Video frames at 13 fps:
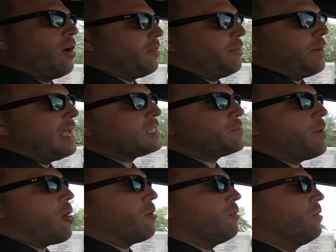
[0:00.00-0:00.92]
on the base
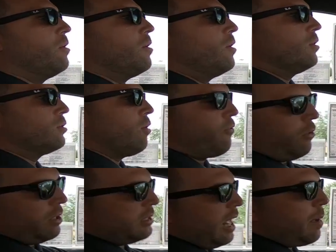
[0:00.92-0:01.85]
model. So
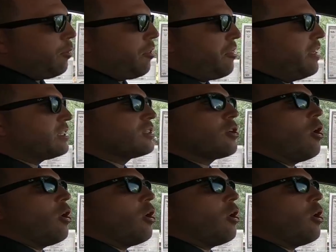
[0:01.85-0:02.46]
for example, this